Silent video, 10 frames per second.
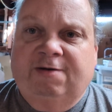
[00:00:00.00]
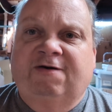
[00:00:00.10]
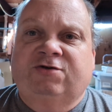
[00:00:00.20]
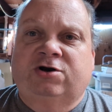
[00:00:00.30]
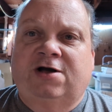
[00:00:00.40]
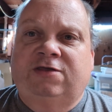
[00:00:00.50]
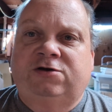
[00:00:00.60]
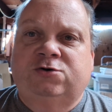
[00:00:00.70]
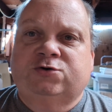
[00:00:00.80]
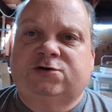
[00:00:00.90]
If they're not in their
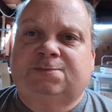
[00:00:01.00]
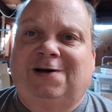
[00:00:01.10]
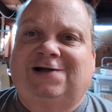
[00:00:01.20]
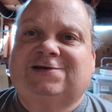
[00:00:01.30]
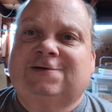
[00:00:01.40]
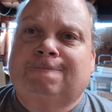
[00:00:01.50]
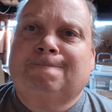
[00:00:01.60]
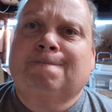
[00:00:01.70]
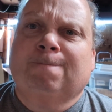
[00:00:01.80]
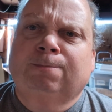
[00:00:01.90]
usual spots,
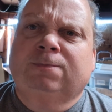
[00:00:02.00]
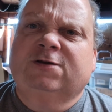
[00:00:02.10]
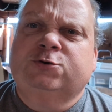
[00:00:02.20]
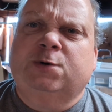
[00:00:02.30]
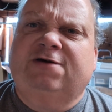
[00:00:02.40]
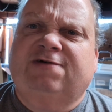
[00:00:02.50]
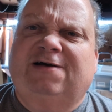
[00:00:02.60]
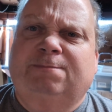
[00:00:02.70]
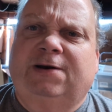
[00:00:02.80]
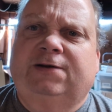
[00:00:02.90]

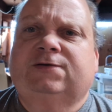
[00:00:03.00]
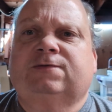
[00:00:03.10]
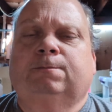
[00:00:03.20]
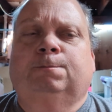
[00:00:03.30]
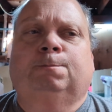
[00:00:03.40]
25 minutes.